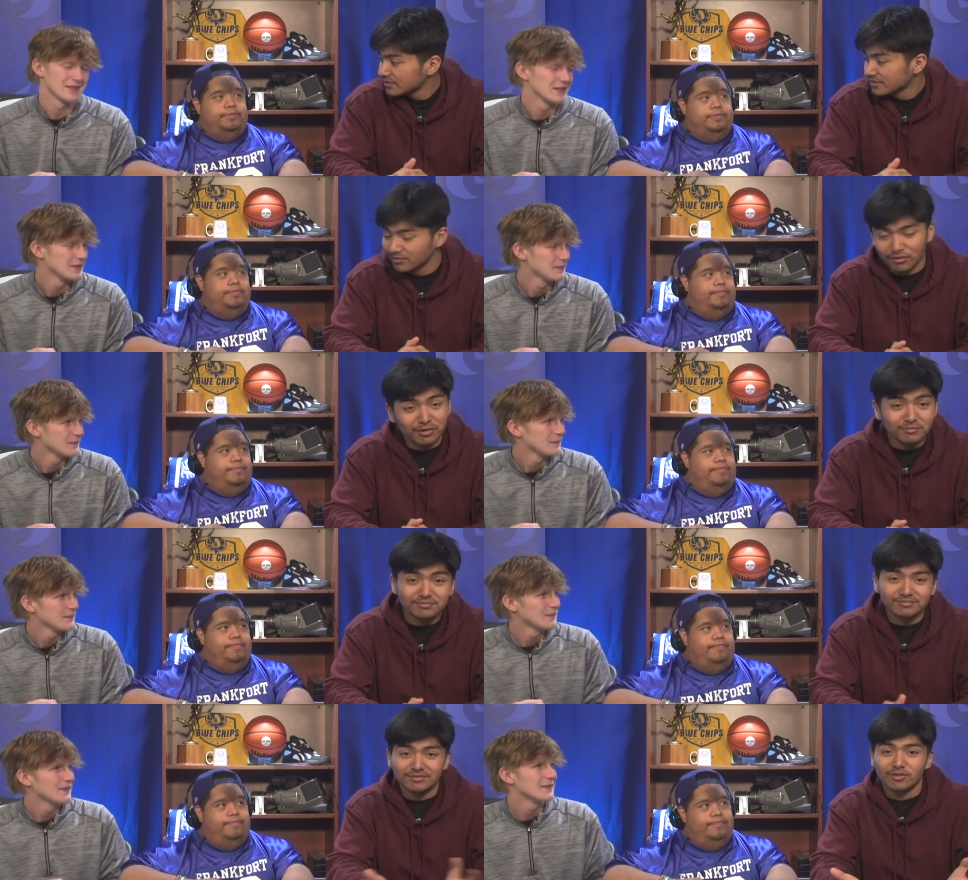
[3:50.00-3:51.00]
Speaker 1: Well,
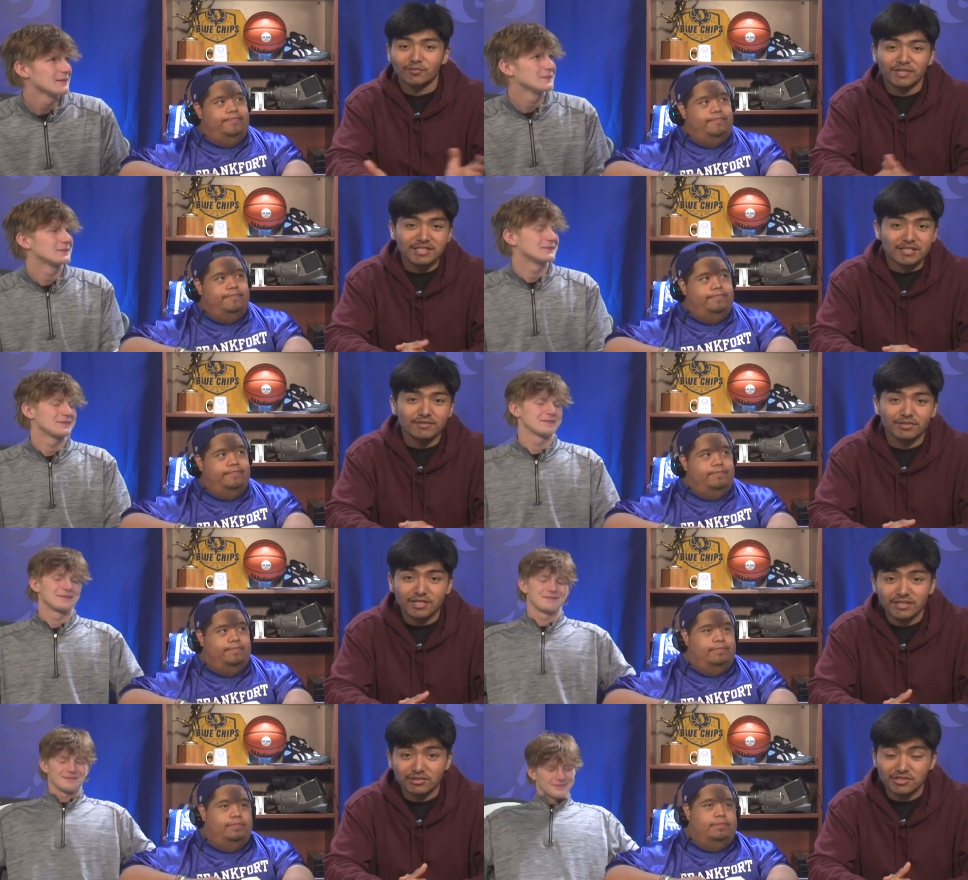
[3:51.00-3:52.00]
hope you guys have a
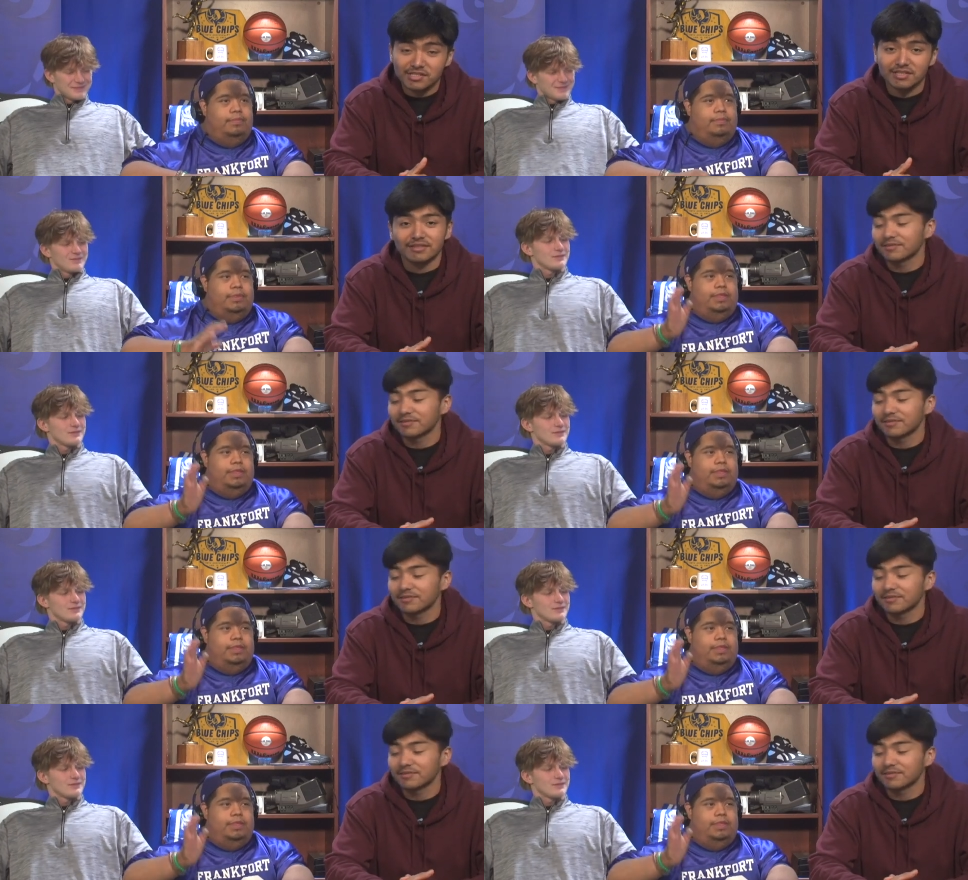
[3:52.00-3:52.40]
great Thursday.